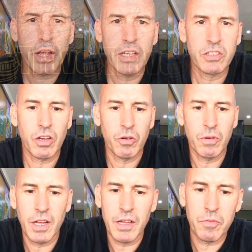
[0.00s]
Okay,
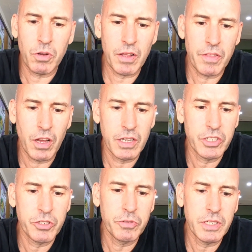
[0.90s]
so what I
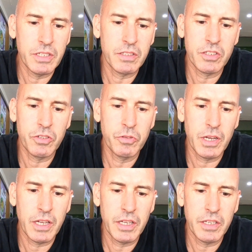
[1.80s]
thought I'd do is
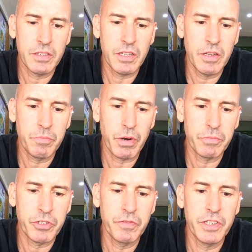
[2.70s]
do a
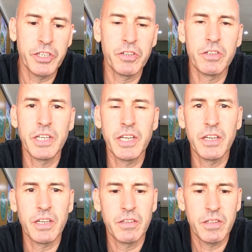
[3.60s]
impromptu video
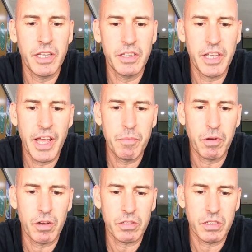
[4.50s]
here in the
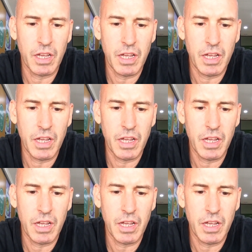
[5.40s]
airport.